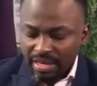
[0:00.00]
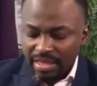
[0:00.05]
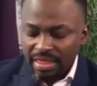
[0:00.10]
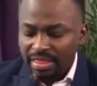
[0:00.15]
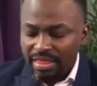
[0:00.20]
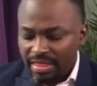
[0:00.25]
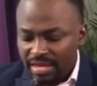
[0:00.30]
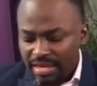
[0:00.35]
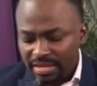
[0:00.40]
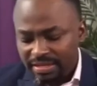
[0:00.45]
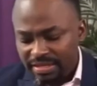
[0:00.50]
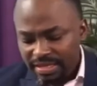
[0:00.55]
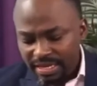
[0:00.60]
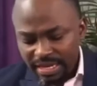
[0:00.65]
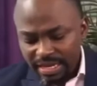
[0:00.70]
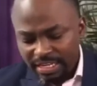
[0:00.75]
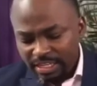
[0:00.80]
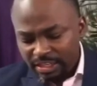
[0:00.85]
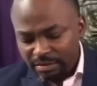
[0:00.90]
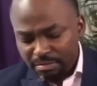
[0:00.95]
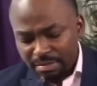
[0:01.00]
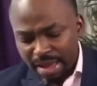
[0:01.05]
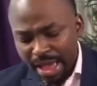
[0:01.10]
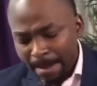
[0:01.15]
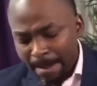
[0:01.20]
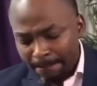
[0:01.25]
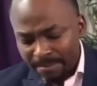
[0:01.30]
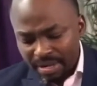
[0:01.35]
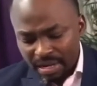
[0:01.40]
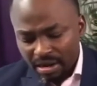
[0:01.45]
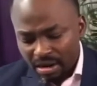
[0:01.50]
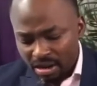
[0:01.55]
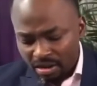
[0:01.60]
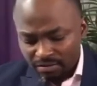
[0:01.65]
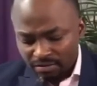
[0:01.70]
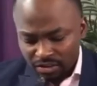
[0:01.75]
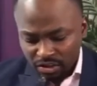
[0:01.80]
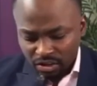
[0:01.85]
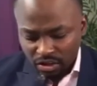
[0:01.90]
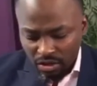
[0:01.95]
This is my
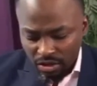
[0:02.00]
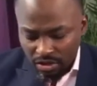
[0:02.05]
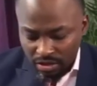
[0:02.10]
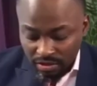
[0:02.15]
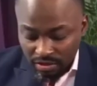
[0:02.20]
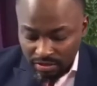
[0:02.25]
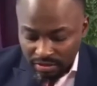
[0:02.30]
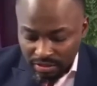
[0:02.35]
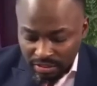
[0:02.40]
beloved Son,